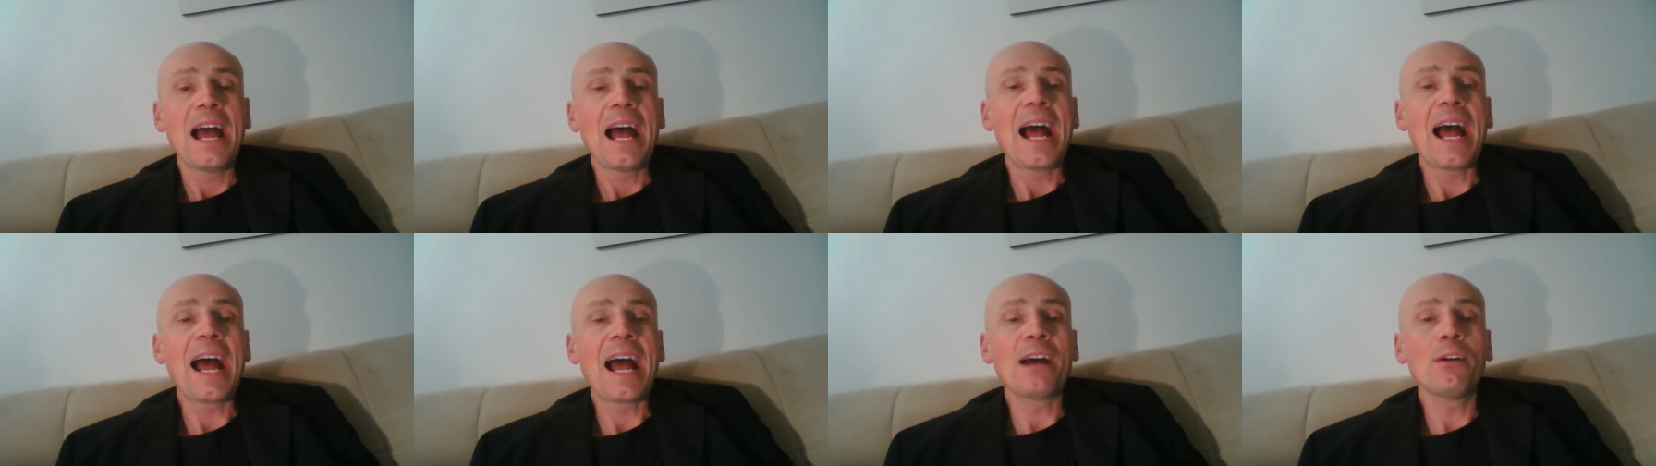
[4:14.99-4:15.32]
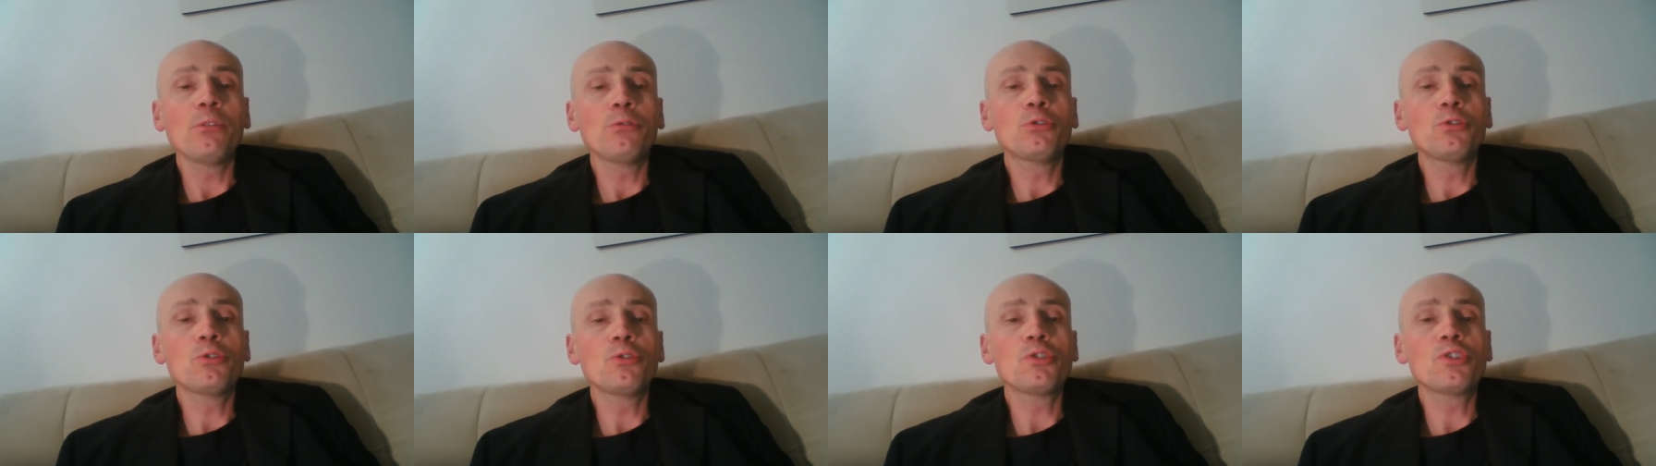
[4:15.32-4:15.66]

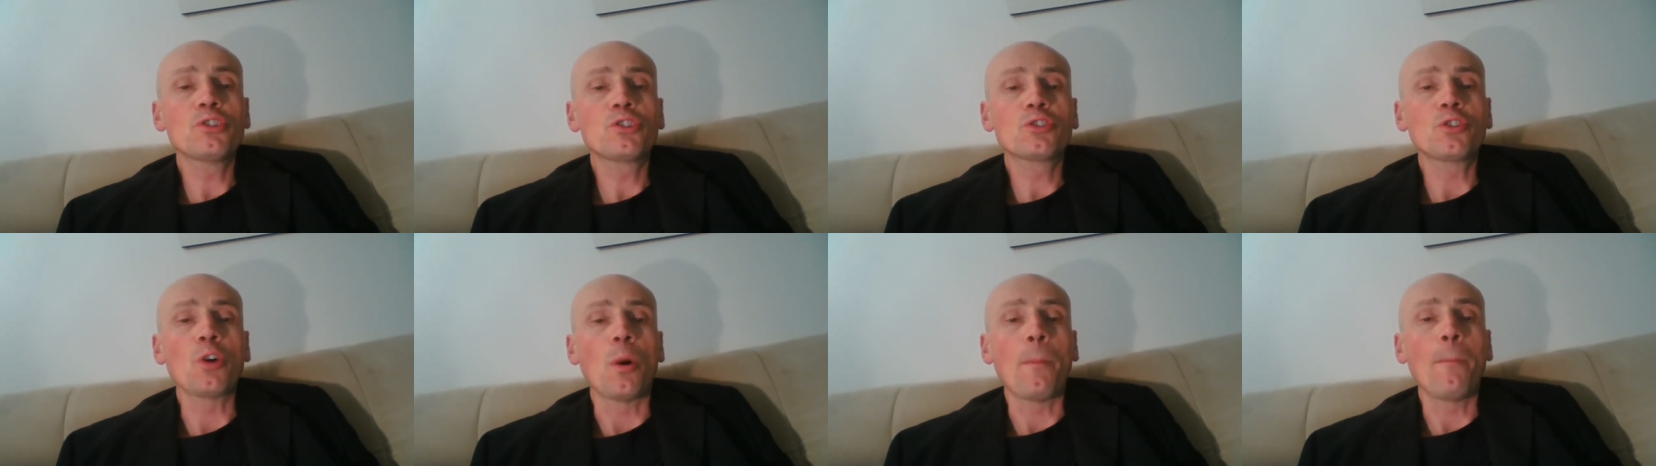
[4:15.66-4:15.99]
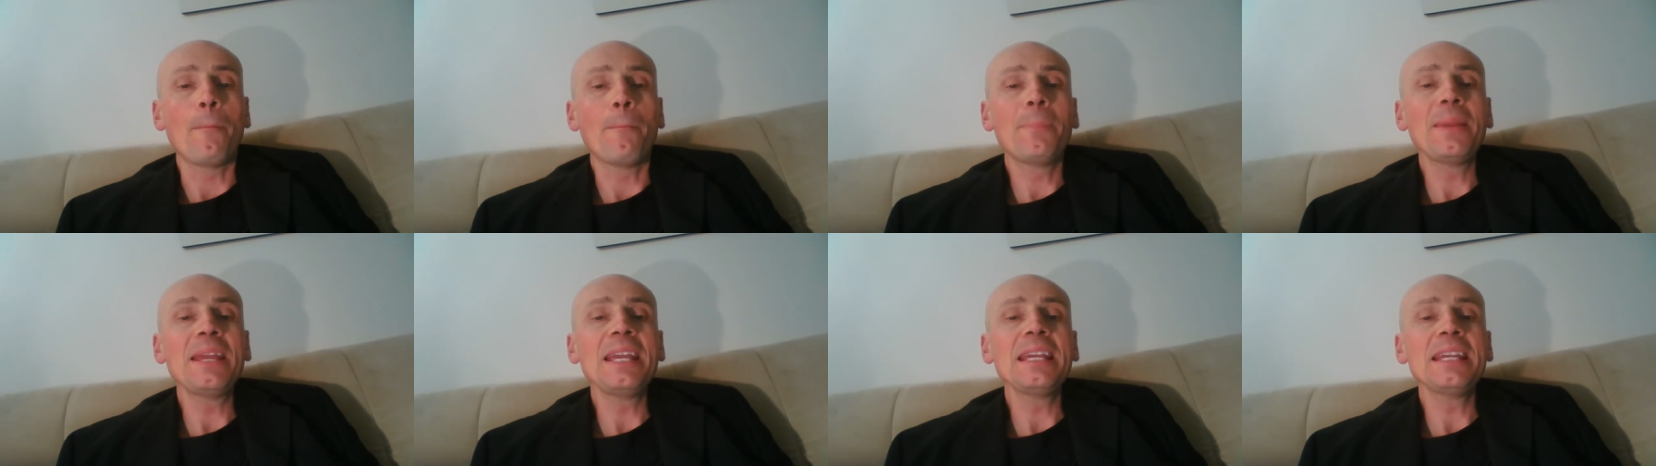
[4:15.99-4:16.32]
How to
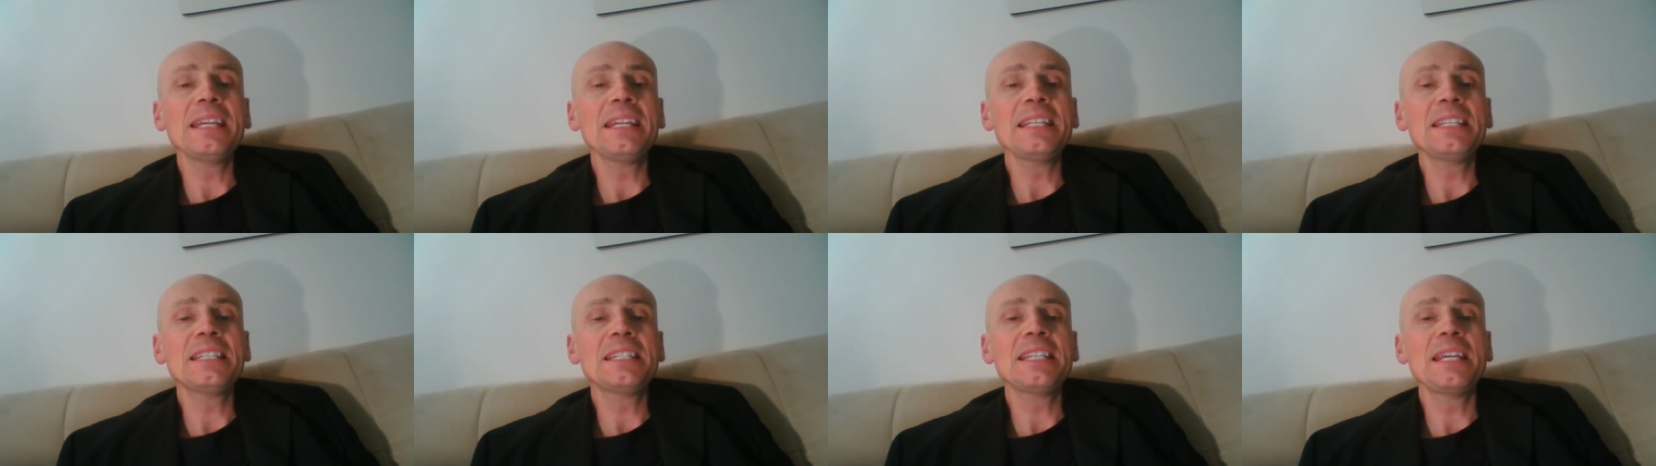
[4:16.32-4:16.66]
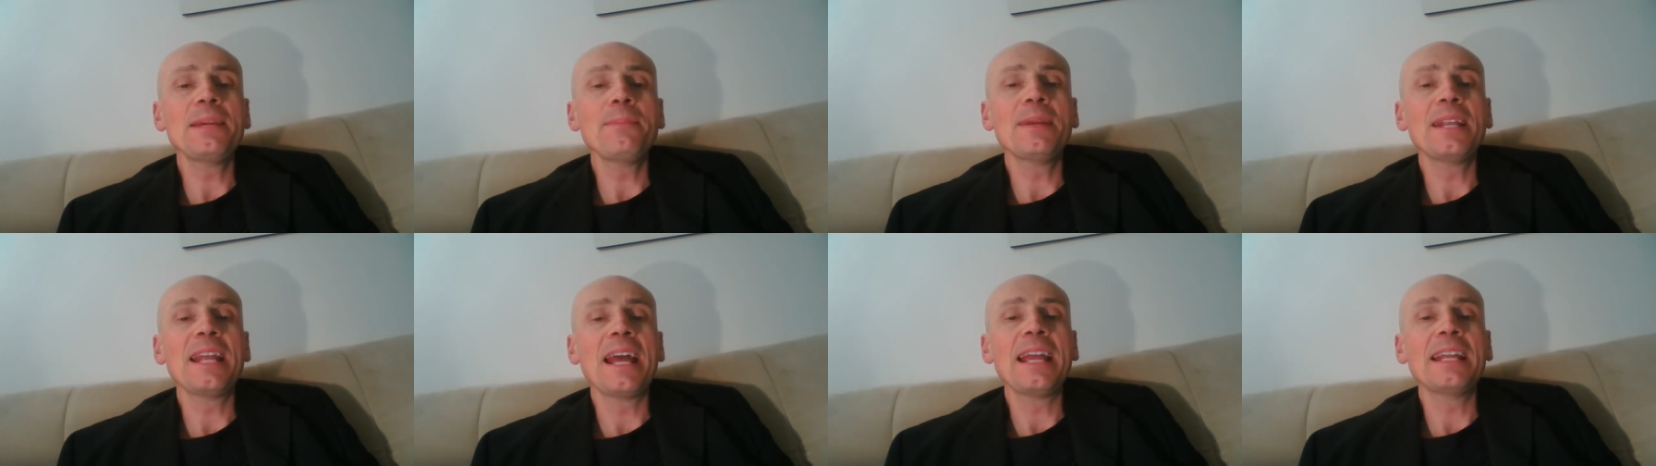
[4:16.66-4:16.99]
stop being
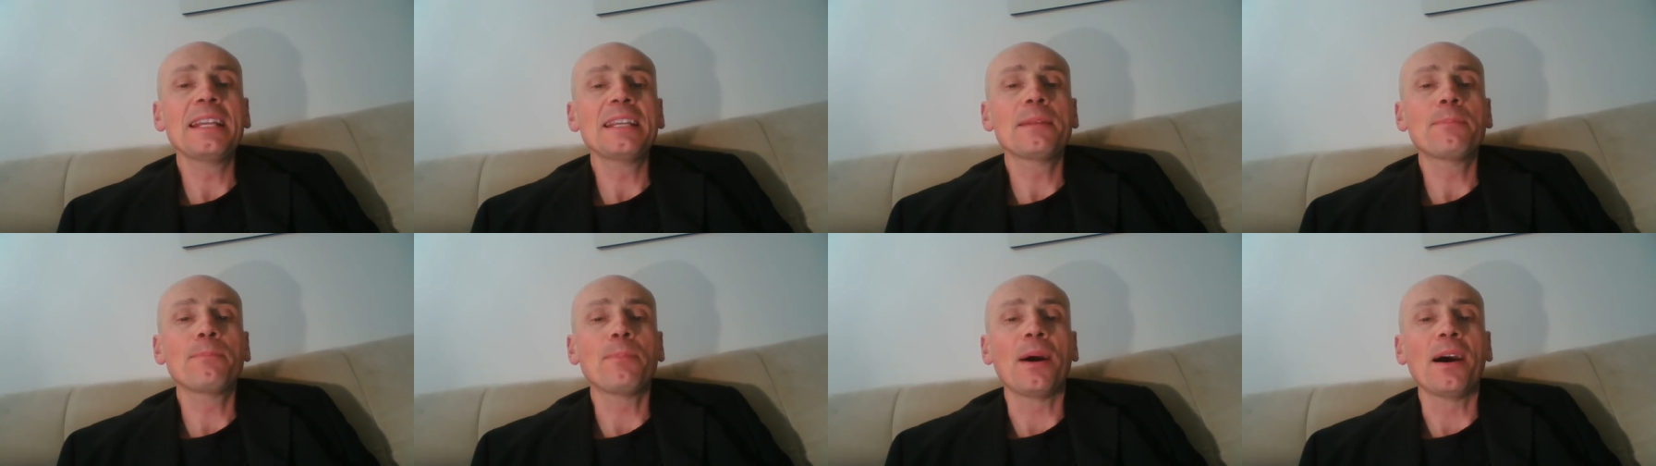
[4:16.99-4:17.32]
intimidated